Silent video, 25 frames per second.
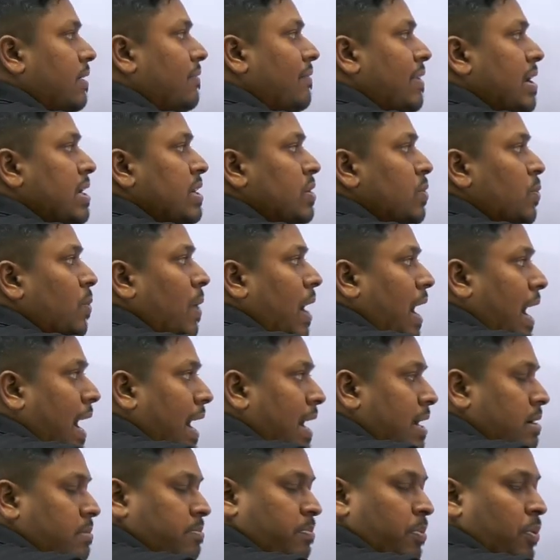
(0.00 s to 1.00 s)
When you
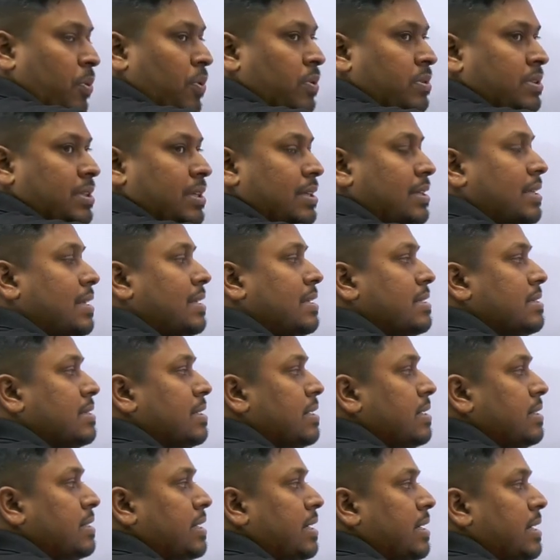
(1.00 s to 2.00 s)
add both, the
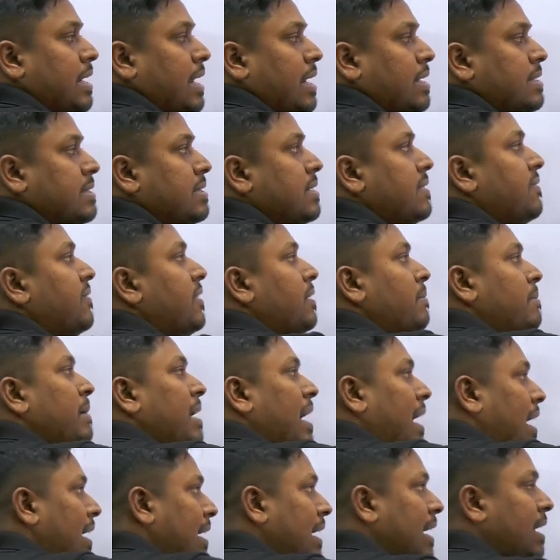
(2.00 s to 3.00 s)
result and answer will be
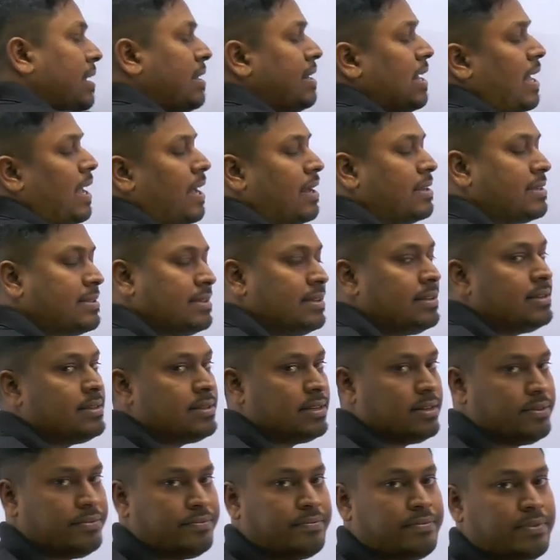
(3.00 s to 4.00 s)
again the X
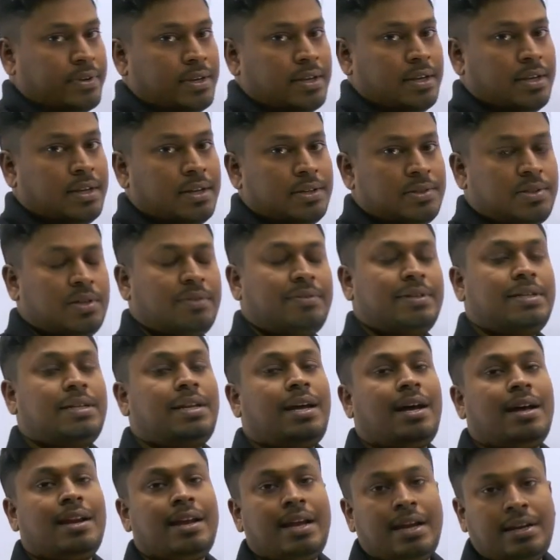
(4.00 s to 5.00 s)
itself. So our
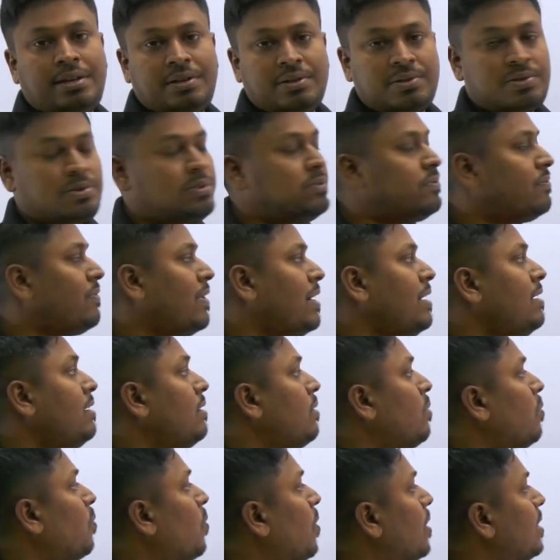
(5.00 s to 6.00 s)
target is to find
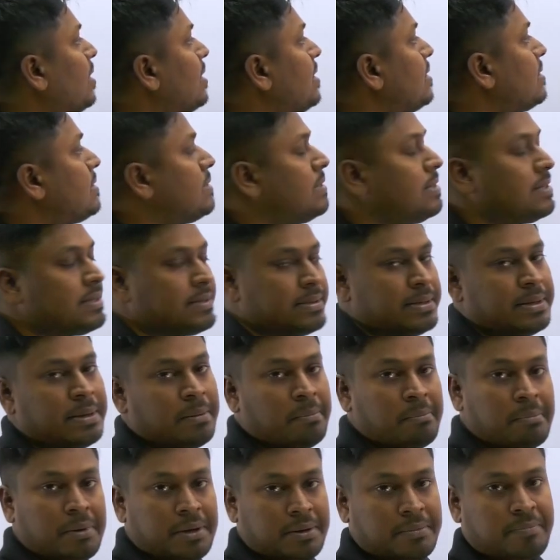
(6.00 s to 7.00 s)
what is this
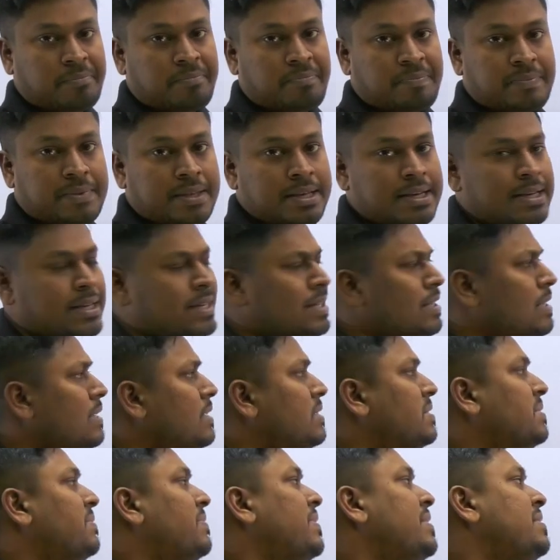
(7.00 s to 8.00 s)
number.
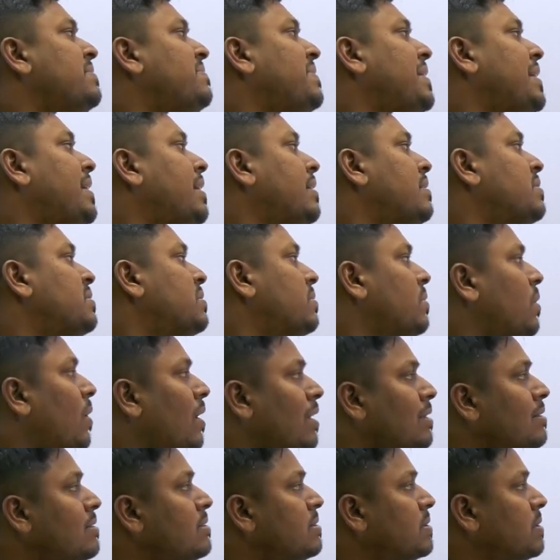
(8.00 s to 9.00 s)
So friends, we can
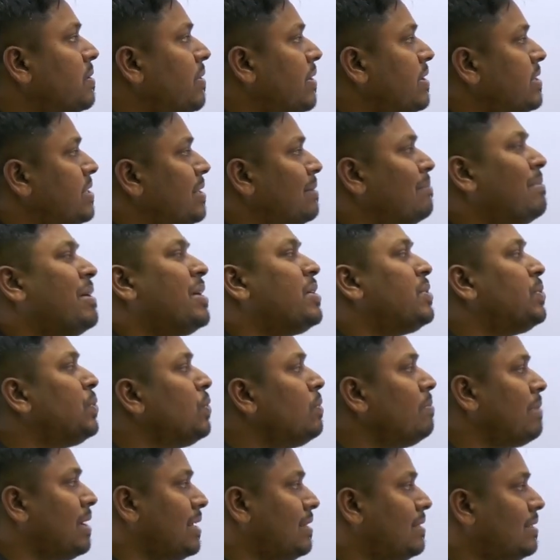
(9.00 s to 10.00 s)
solve this question by two
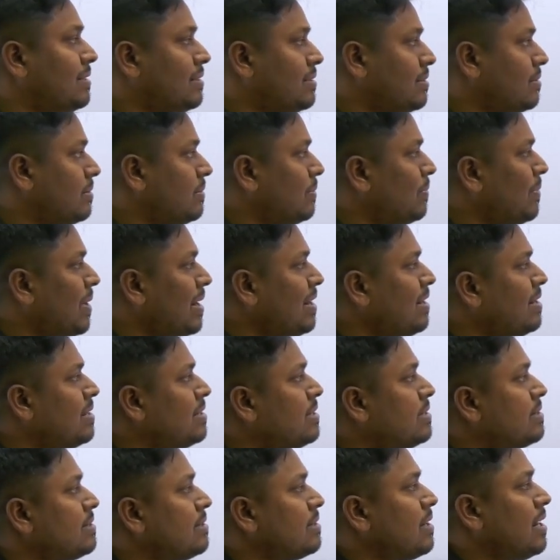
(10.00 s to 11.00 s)
methods. One
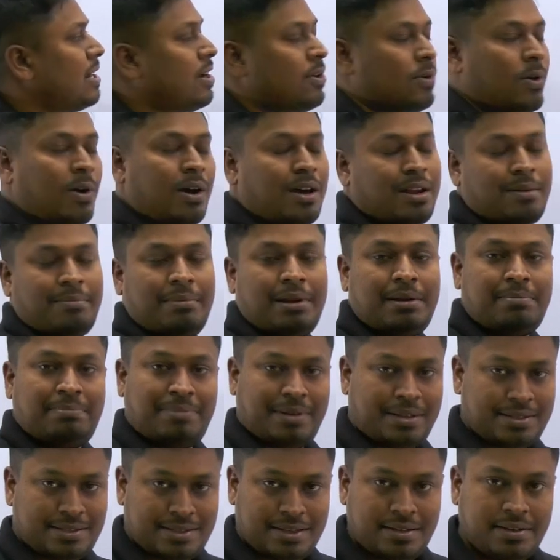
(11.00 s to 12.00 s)
is a normal
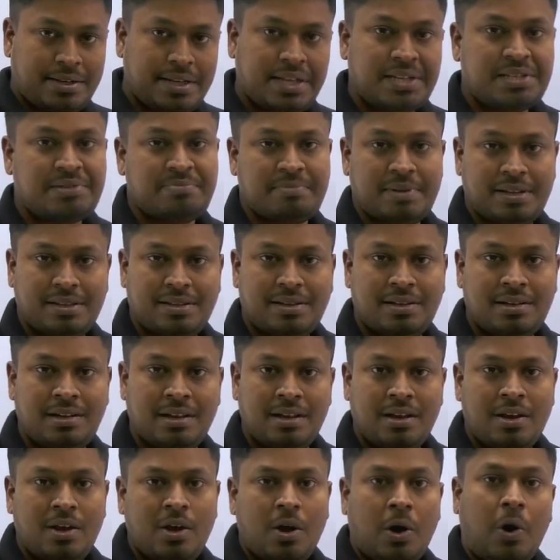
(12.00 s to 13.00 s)
percentage method,
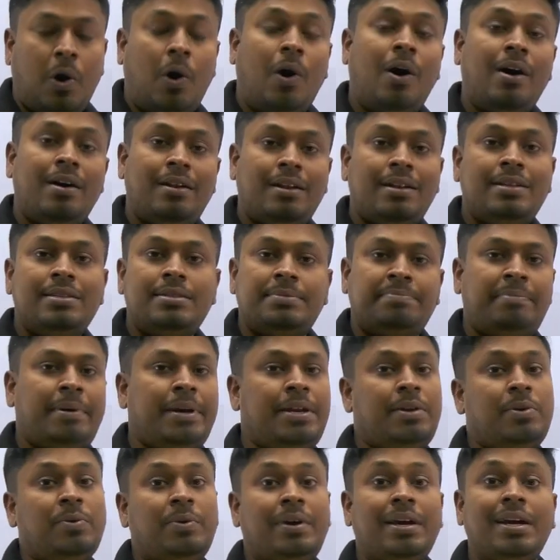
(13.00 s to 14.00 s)
or else by
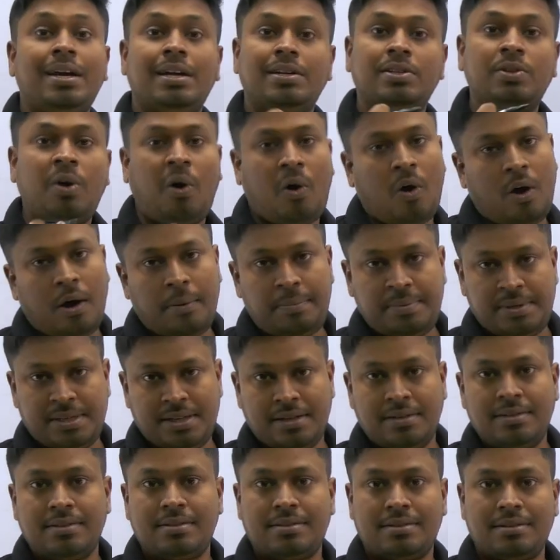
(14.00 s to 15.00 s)
looking at the
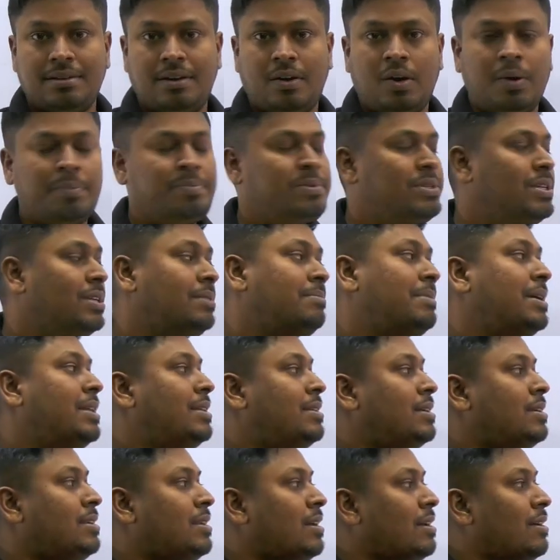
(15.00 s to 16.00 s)
options. Option
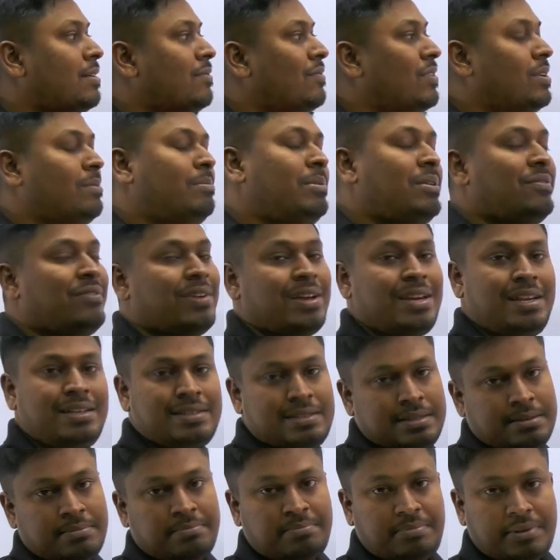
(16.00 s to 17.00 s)
method will be very
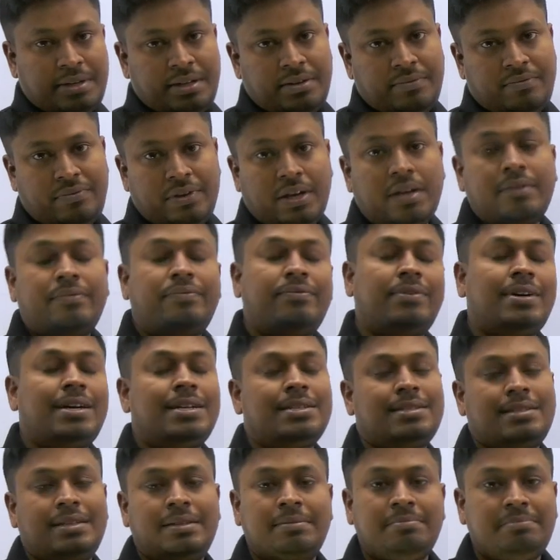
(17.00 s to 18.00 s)
simple if you are
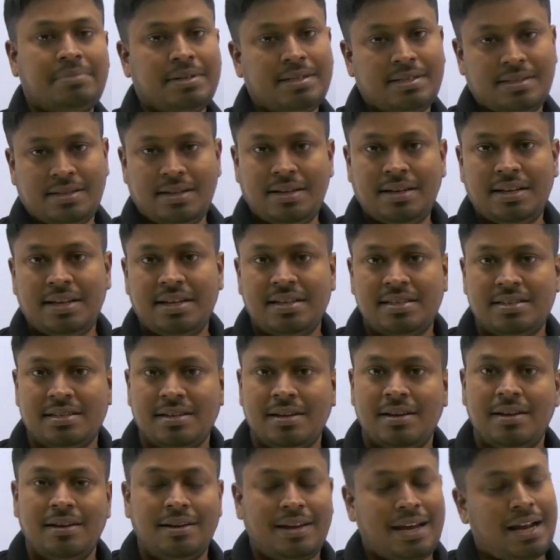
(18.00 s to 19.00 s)
fast in percentage
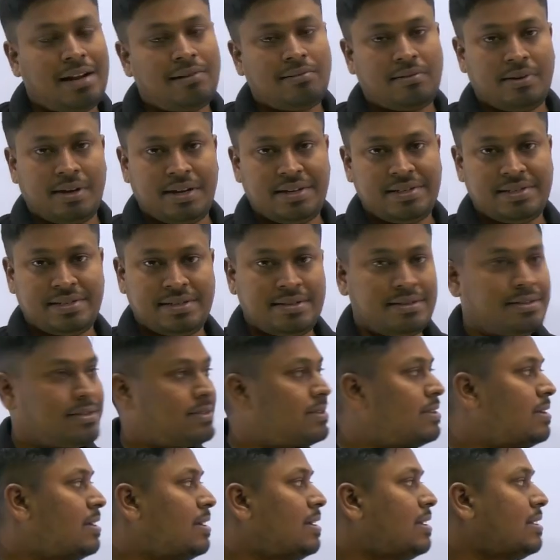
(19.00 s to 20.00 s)

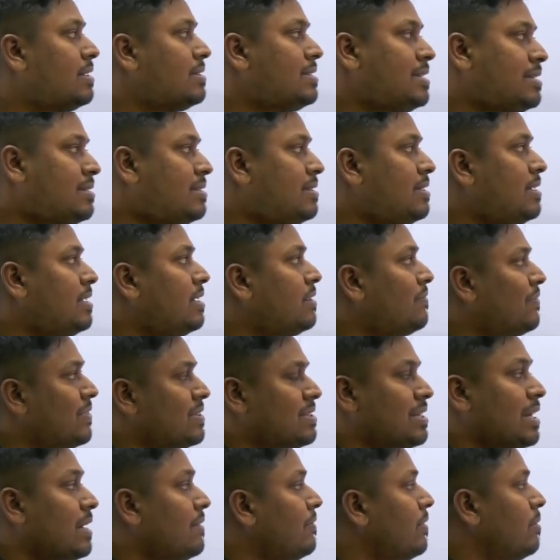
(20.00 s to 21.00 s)
calculations. Just see here,
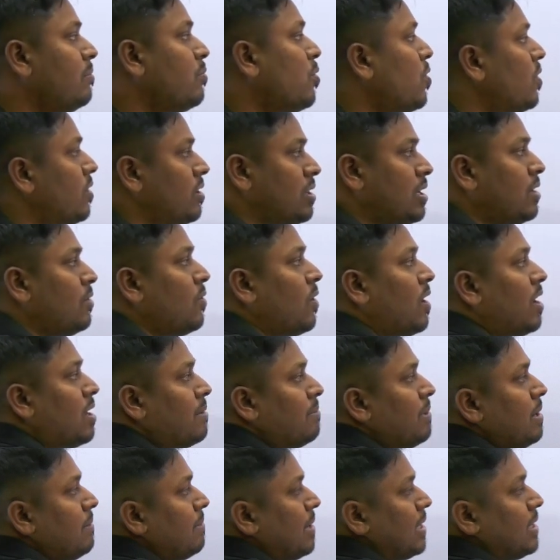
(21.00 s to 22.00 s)
first let me move on to the
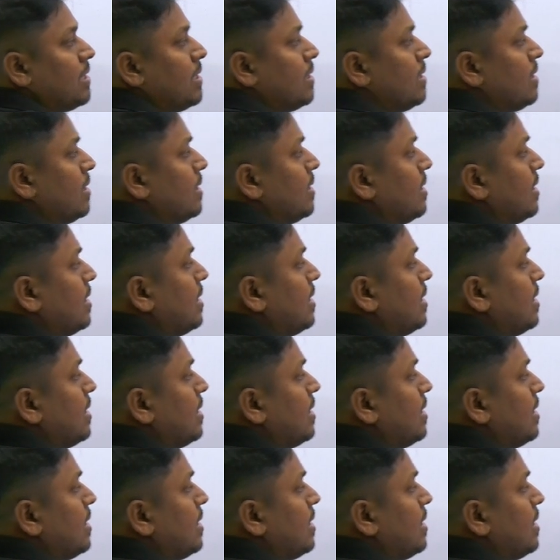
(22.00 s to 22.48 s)
normal method.